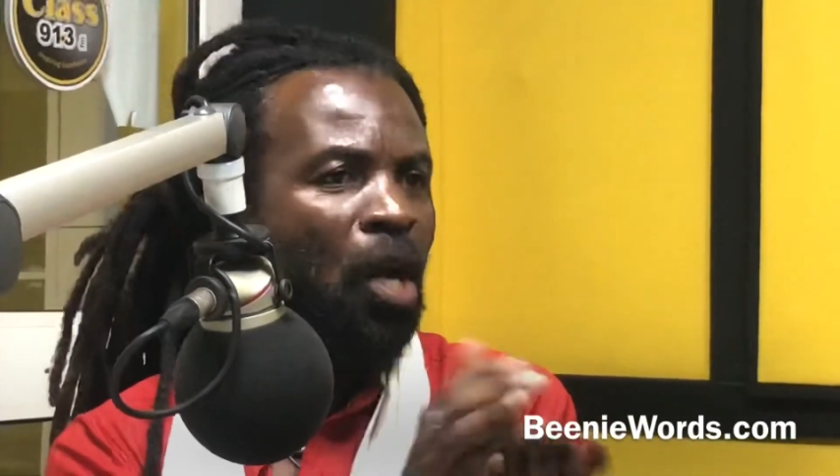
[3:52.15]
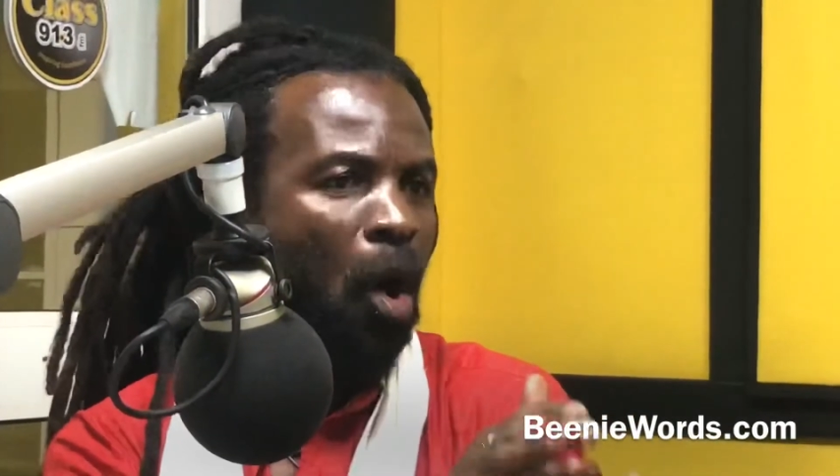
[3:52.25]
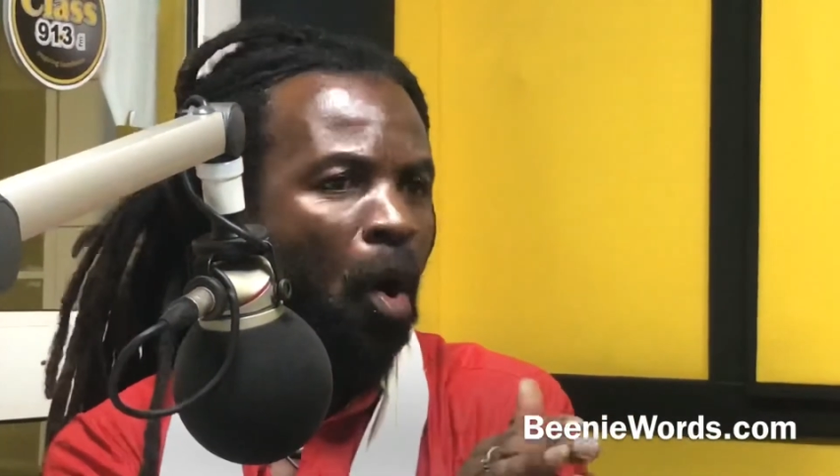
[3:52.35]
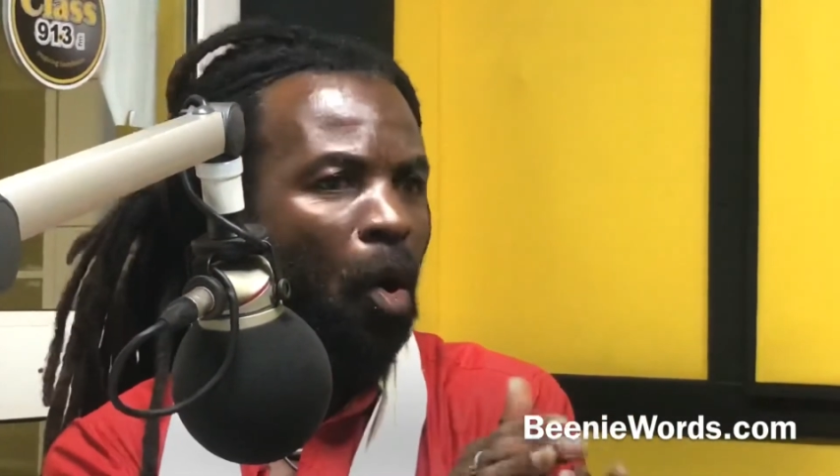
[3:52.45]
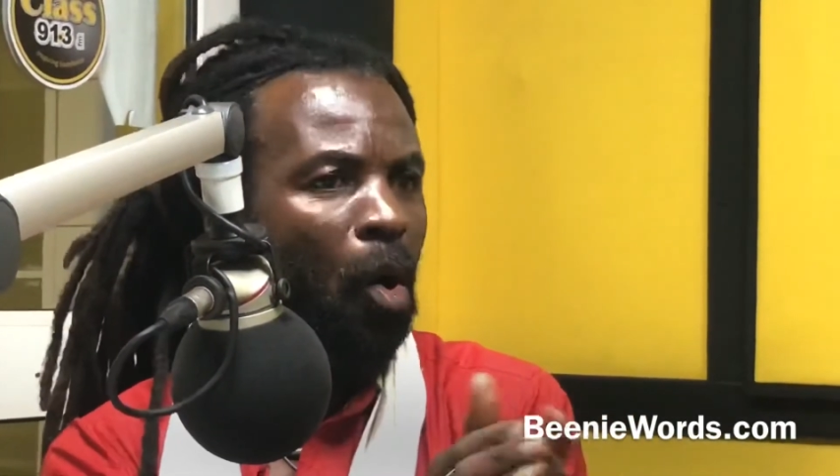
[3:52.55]

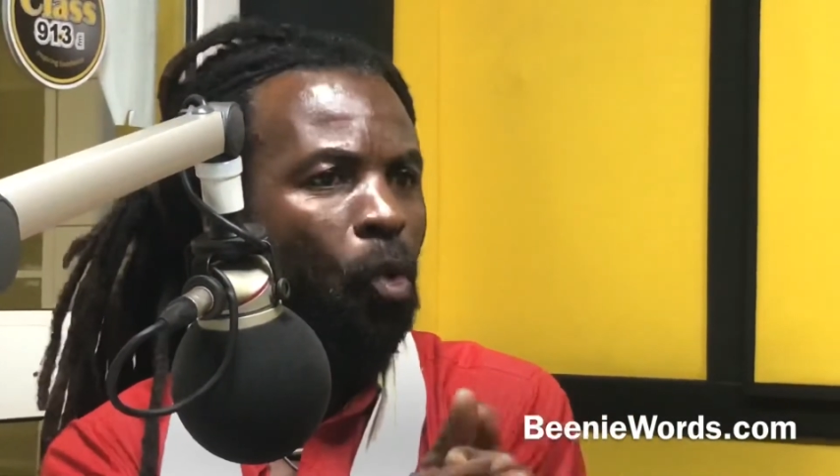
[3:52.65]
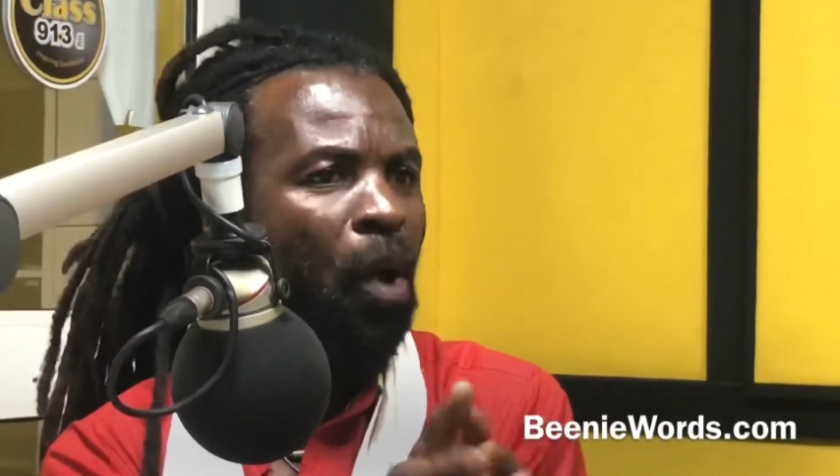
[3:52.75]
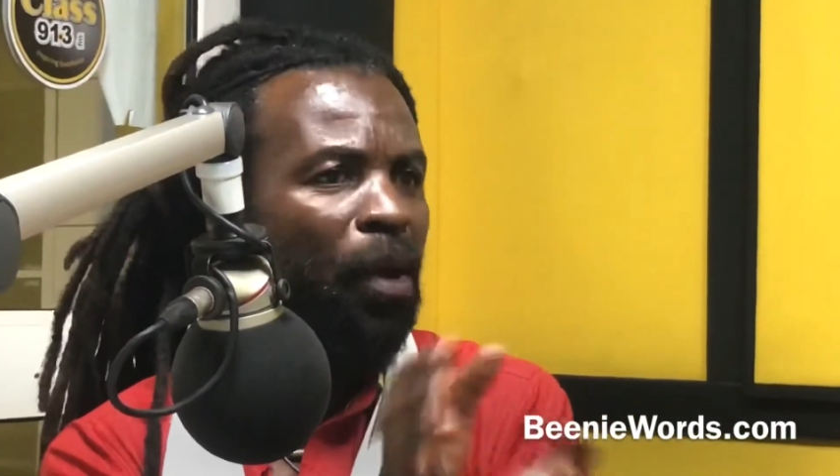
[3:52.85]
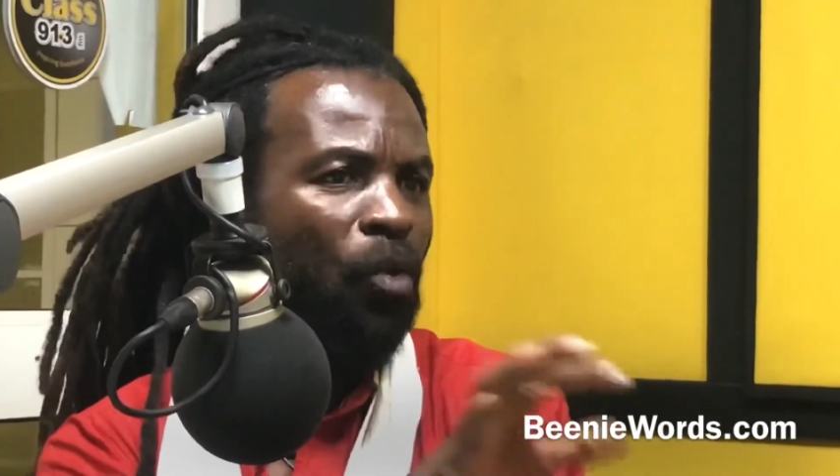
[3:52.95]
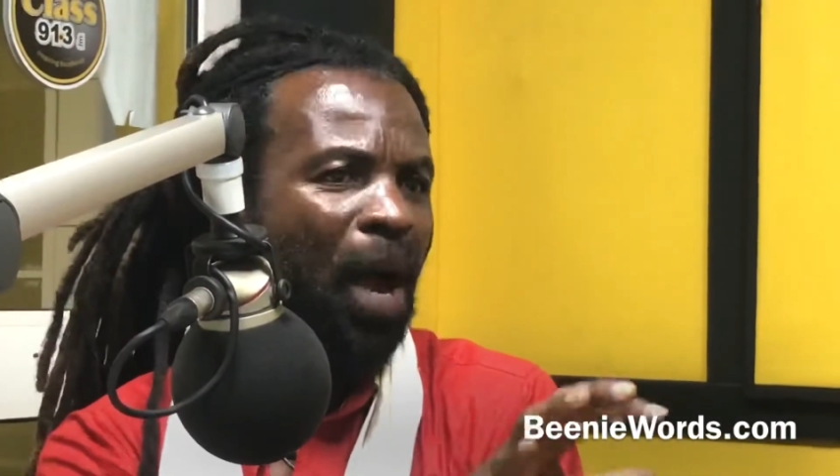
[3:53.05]
or
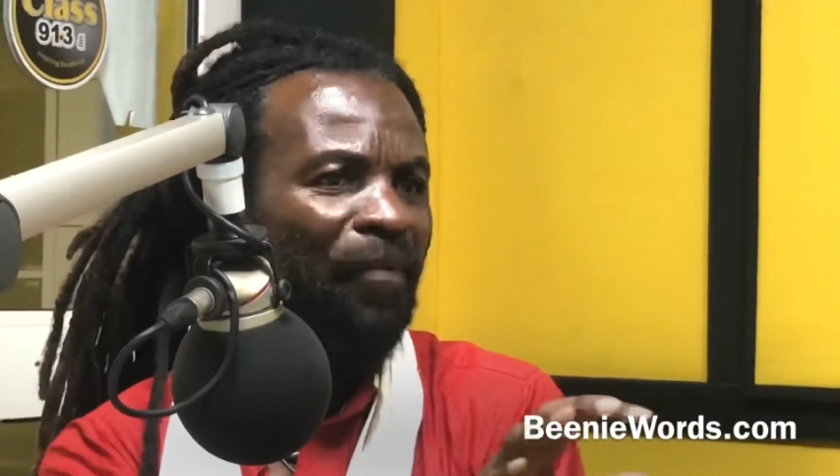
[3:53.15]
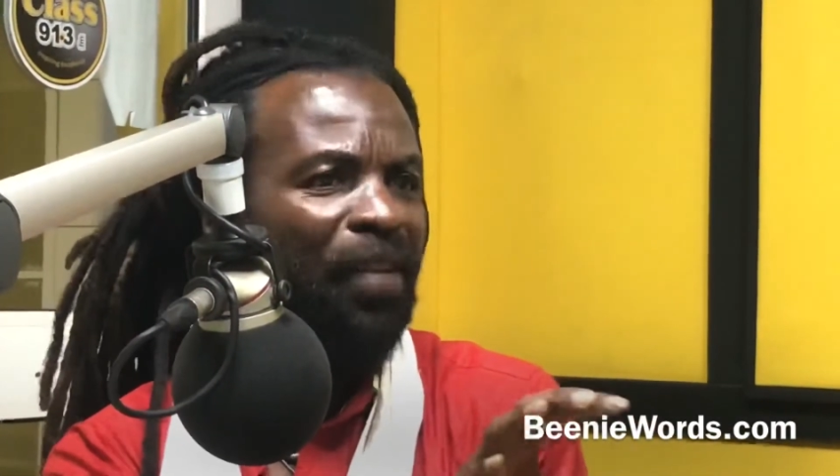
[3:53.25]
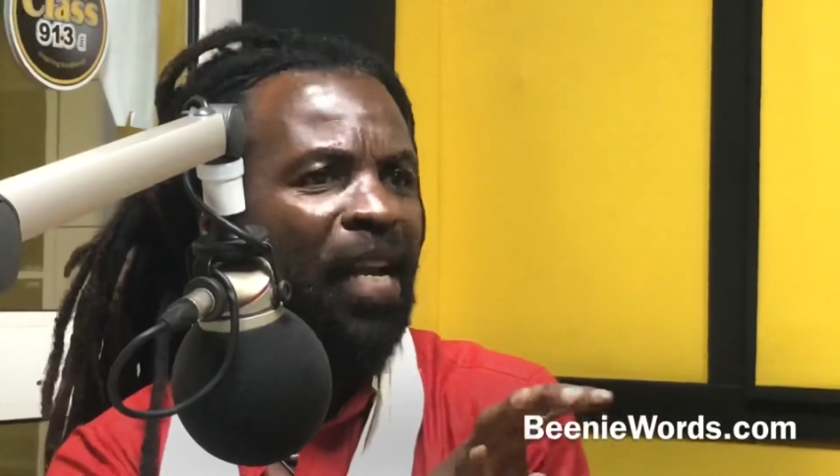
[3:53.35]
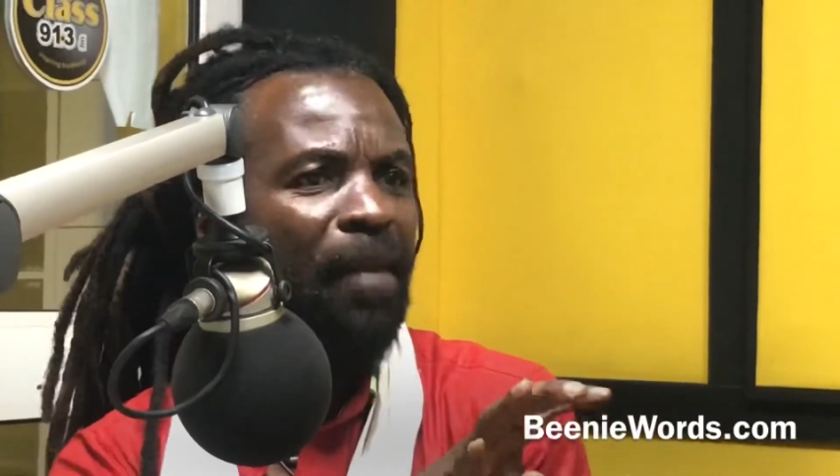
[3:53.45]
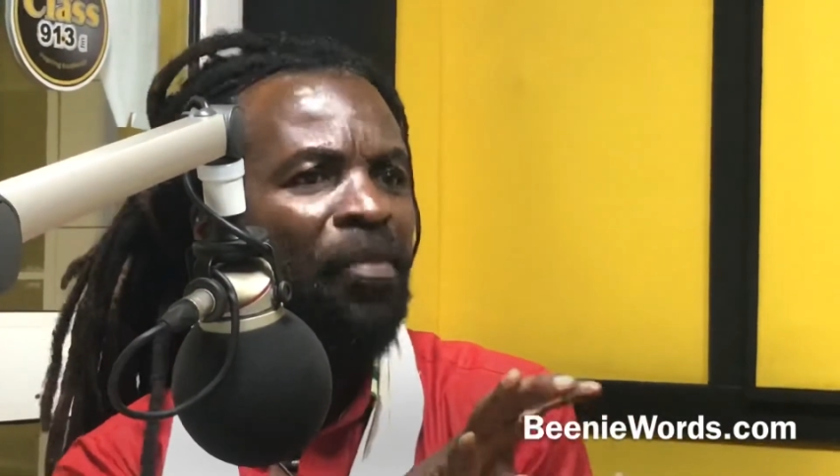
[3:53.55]
where you have
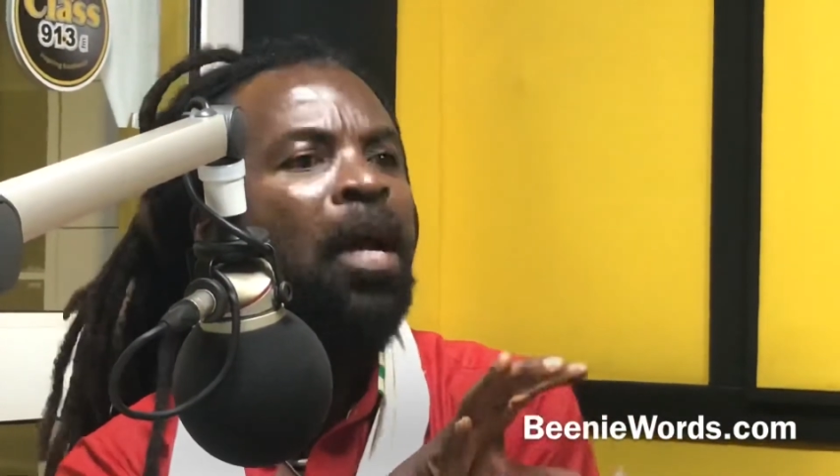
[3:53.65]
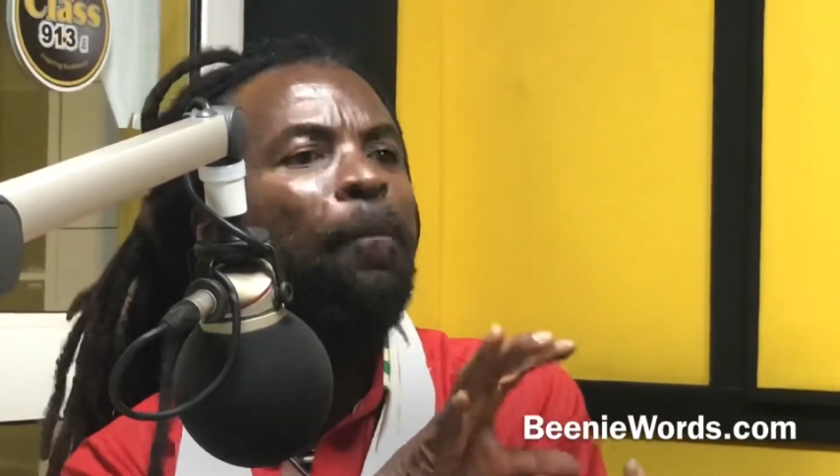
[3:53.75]
name,